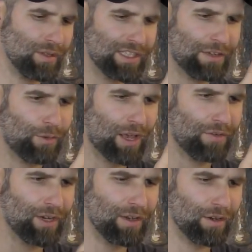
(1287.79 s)
see if we have
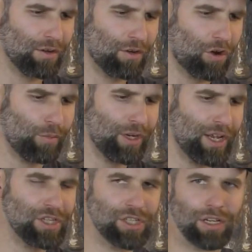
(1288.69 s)
any
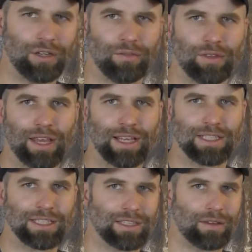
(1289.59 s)
carbonation.
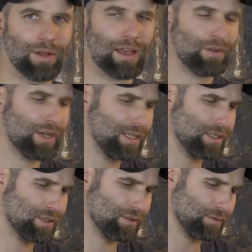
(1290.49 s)
Yes, we have a hiss.